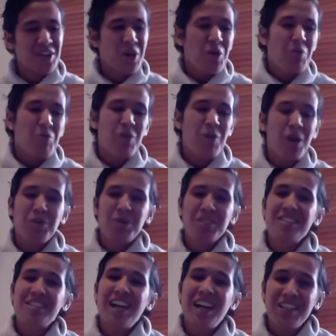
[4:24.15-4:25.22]
What was
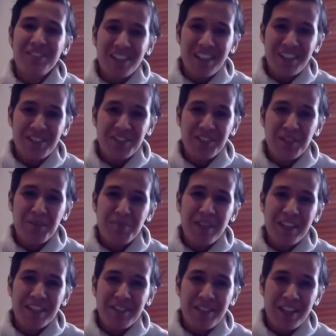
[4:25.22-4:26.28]
life like for Amanda
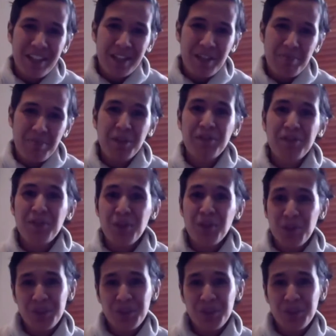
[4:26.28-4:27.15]
Wray before